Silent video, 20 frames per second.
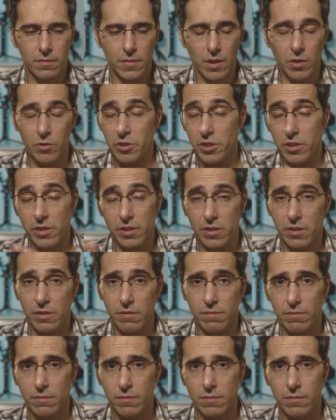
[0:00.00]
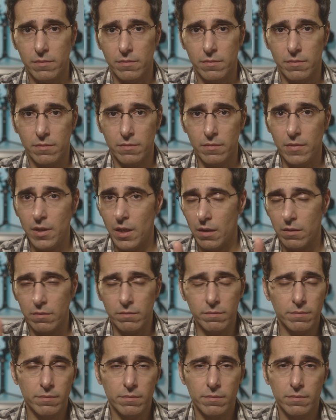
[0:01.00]
it was just, you
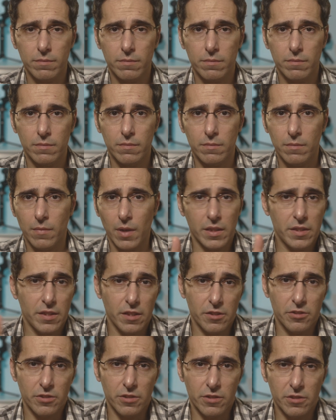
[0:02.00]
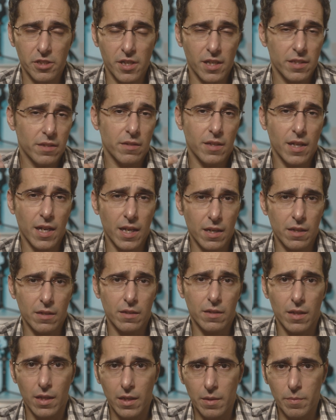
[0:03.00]
know, my sister. She had to kind of
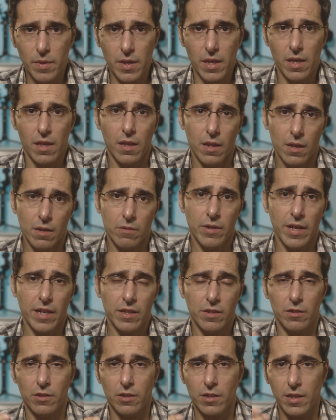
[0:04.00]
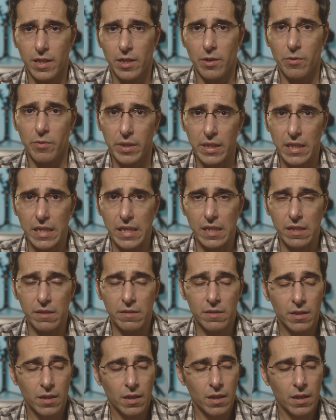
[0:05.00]
look like me, you know, had to look like you're related.